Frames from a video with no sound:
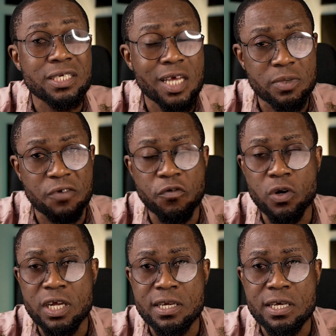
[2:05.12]
except
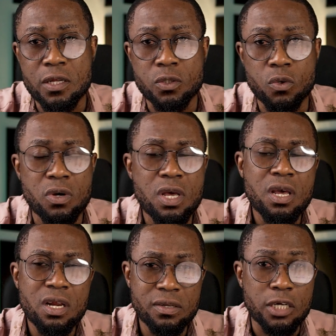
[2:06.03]
default indicator
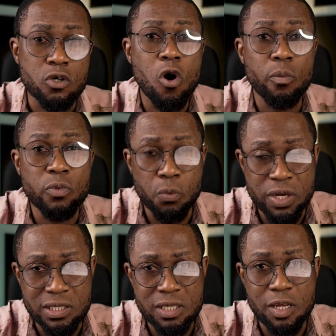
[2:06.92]
that come
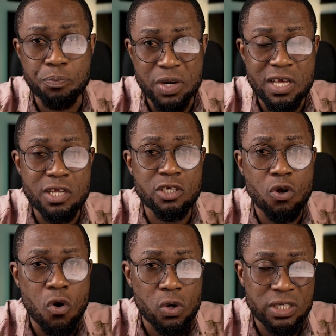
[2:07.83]
with the
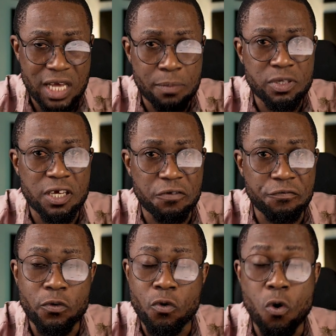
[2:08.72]
pre-installed
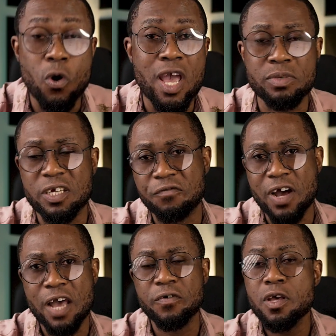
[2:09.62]
MT4 or
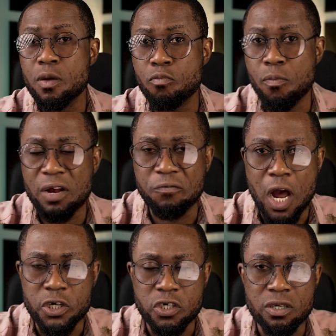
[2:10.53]
MT5 mobile
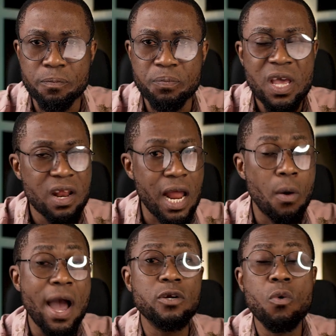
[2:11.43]
version.
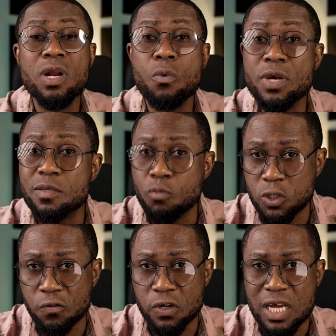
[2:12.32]
Now, I don't want to waste
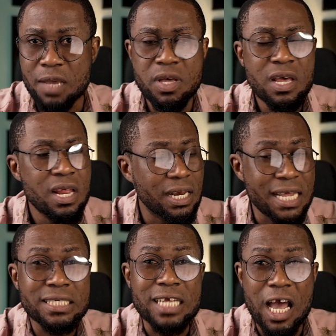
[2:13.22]
much of your time.
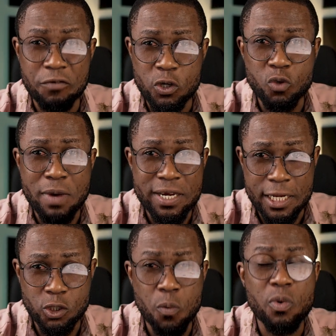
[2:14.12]
Let's dive into my
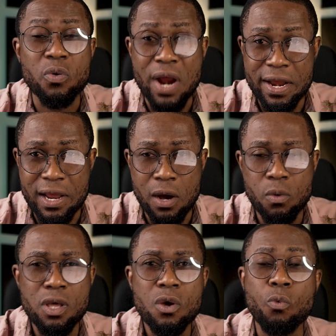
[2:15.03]
desktop right
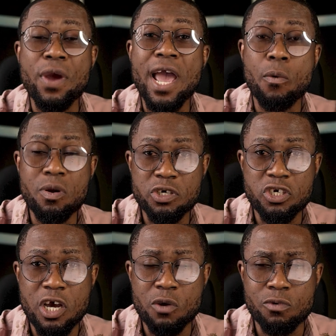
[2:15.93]
now, where I will be
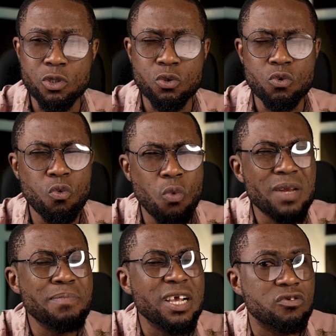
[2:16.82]
sharing with you
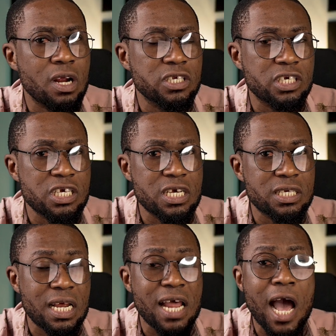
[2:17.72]
what my strategy
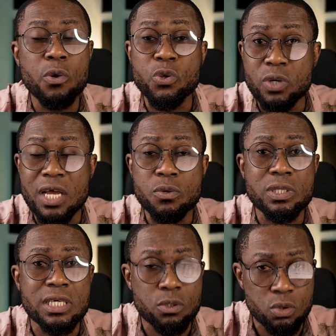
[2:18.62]
is and how you can
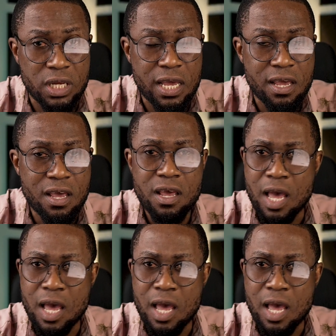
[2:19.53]
use it today